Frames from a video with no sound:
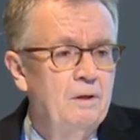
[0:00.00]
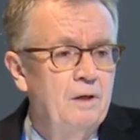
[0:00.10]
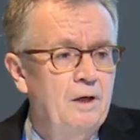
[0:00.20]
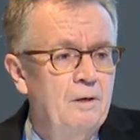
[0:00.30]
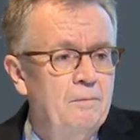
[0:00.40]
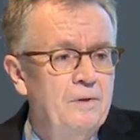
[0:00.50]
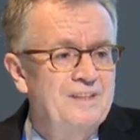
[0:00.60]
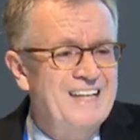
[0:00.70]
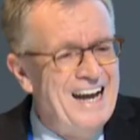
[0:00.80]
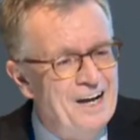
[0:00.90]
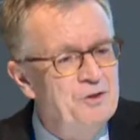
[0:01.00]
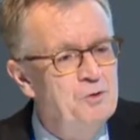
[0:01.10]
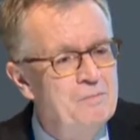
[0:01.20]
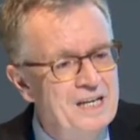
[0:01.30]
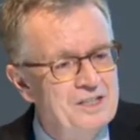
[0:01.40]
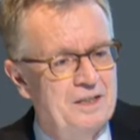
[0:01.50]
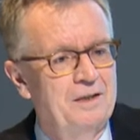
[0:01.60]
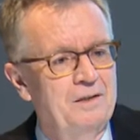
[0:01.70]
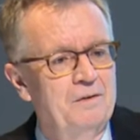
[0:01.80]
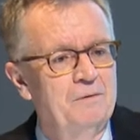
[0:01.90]
It's how you measure
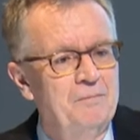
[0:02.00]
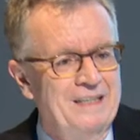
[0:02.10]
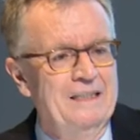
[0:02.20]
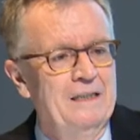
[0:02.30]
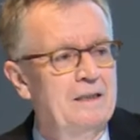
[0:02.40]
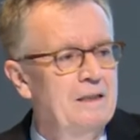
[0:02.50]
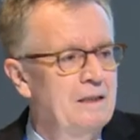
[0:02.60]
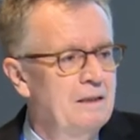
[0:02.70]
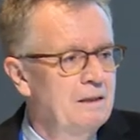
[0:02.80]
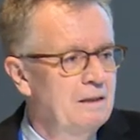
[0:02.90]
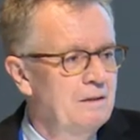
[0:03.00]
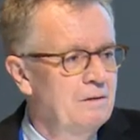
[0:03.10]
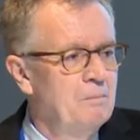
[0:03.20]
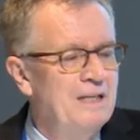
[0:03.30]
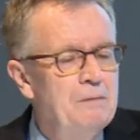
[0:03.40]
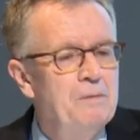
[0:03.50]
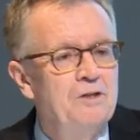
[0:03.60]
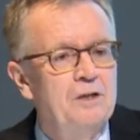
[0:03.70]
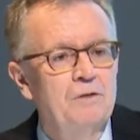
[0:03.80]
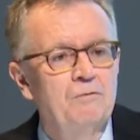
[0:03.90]
money. The money
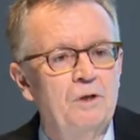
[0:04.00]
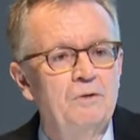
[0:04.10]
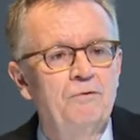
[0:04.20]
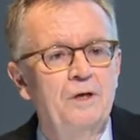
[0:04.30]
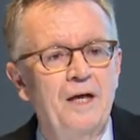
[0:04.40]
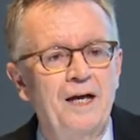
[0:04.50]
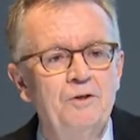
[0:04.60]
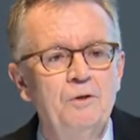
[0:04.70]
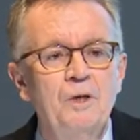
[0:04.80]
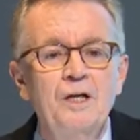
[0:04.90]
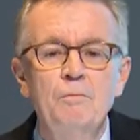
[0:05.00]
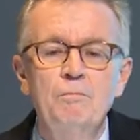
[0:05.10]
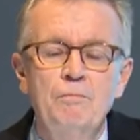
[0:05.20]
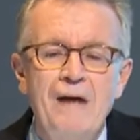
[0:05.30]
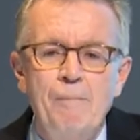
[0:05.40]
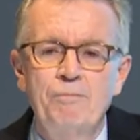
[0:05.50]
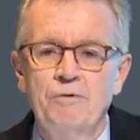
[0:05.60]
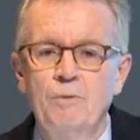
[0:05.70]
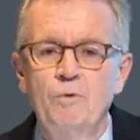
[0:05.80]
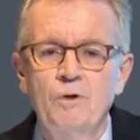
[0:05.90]
metric of welfare, how you map
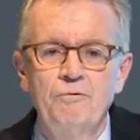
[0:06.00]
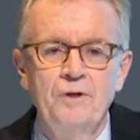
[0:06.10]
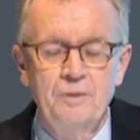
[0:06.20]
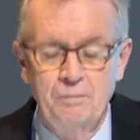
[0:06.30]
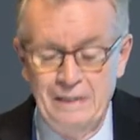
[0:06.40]
from welfare to